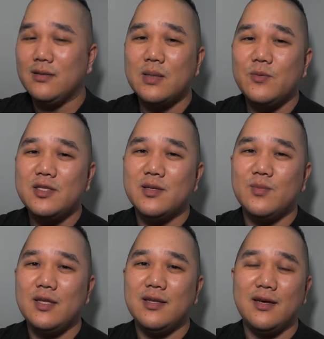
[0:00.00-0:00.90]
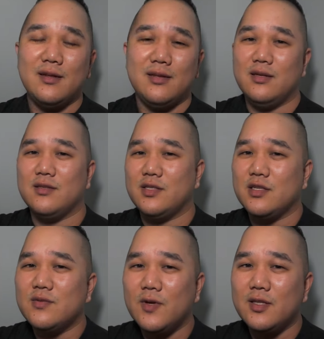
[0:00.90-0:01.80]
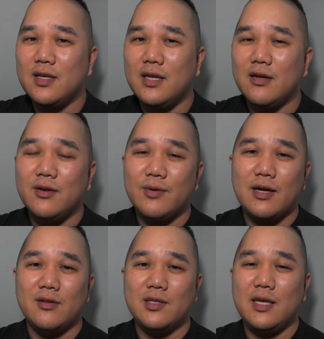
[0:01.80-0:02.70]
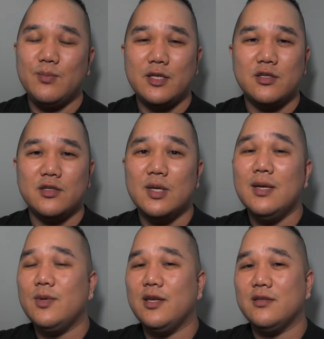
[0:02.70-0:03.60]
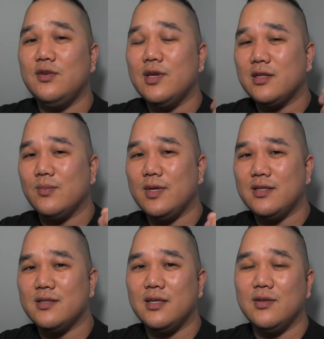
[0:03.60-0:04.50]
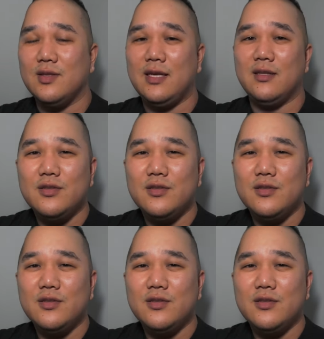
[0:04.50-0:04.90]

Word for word: It's definitely something that is just fun to carry around, take pictures because you get them instantly.